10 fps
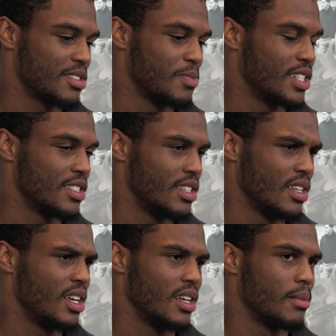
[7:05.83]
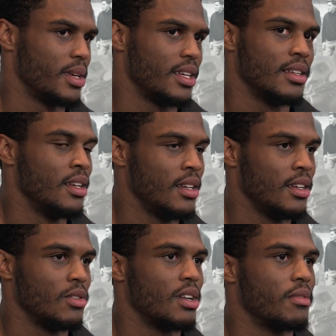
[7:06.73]
especially yeah. I mean,
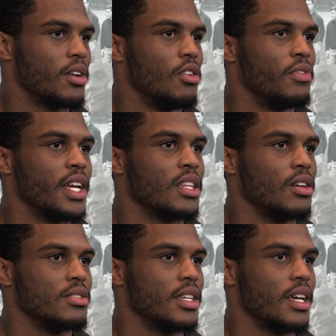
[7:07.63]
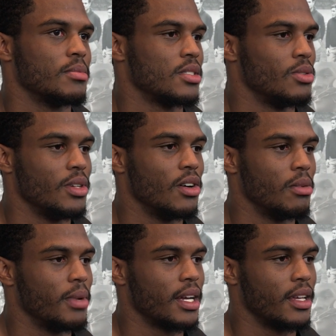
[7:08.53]
never gonna forget those games until we
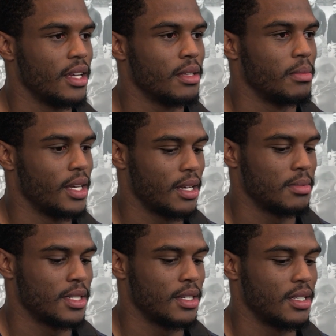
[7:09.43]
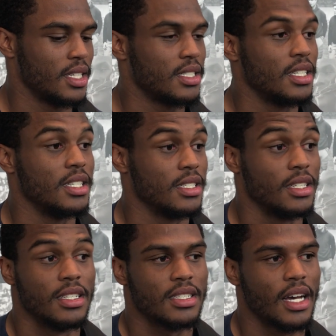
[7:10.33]
go back and get them games. And this season
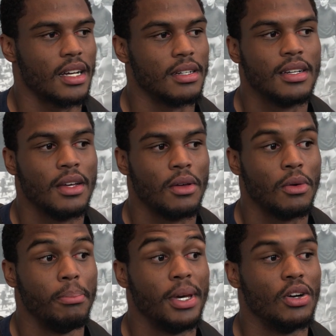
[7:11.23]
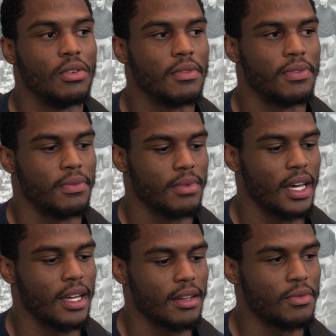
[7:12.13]
is kind of built
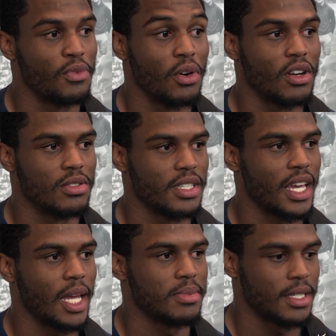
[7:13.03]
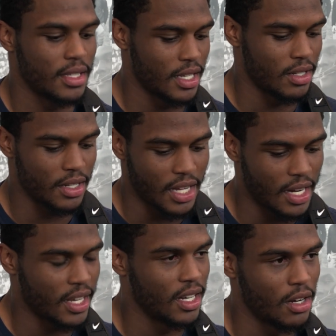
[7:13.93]
like for those games and, and
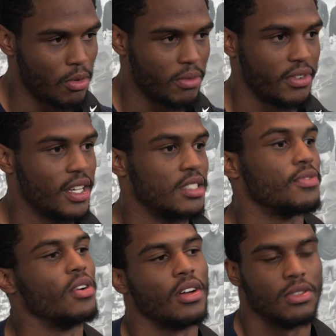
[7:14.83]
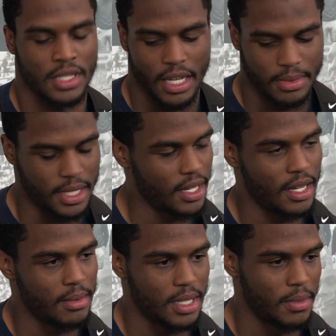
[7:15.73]
kind of getting our revenge for those types of
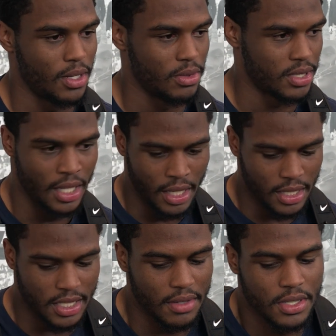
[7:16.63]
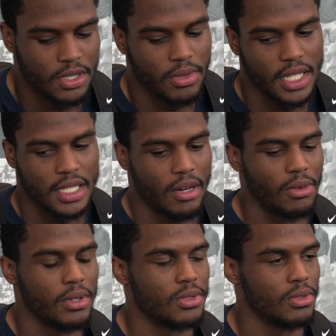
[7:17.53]
games. I mean, it was a tough situation that we
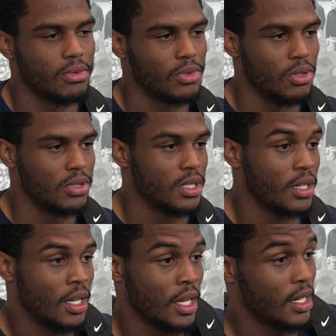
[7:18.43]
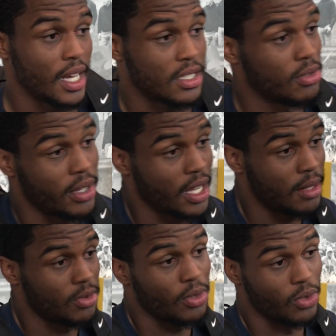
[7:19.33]
went through losing last two
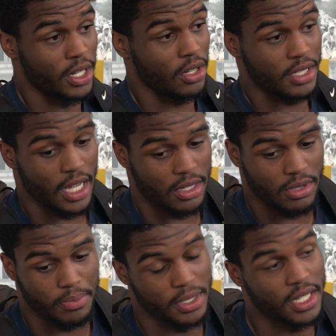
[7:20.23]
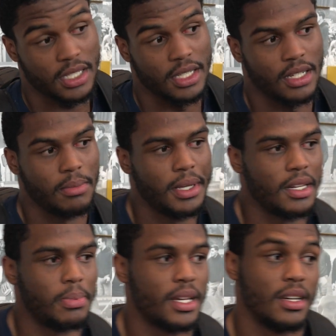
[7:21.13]
games. We win those games, we potentially could be
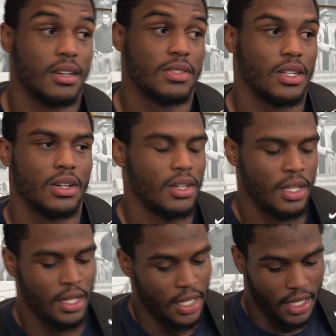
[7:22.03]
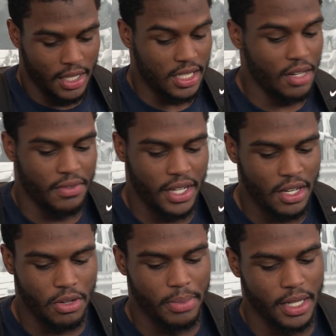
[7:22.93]
in the playoffs. So tough
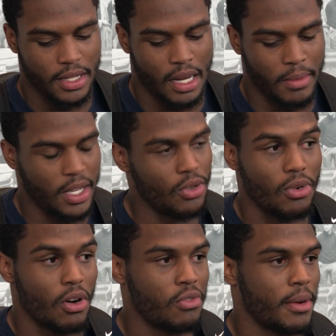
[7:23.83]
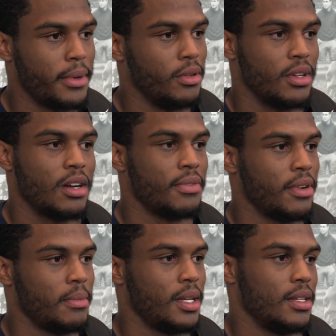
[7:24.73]
deal, but I mean, you grow from it, you learn
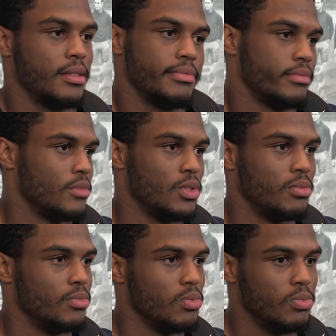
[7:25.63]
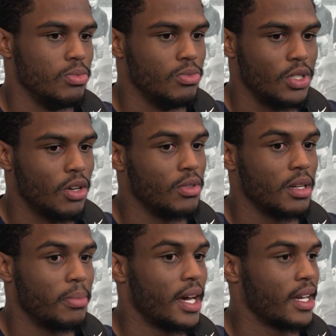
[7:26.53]
from it, and you, you, you don't
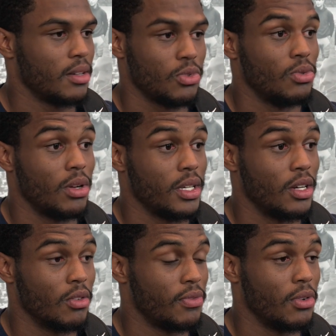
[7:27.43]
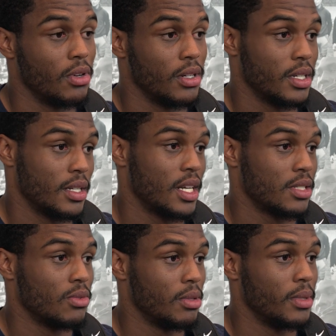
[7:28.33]
look back. You only go forward, and
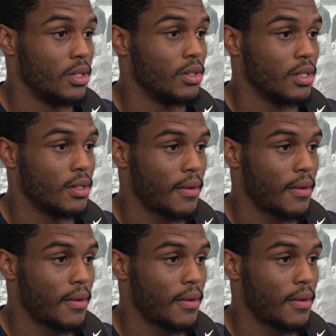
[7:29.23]
that's what we've been doing.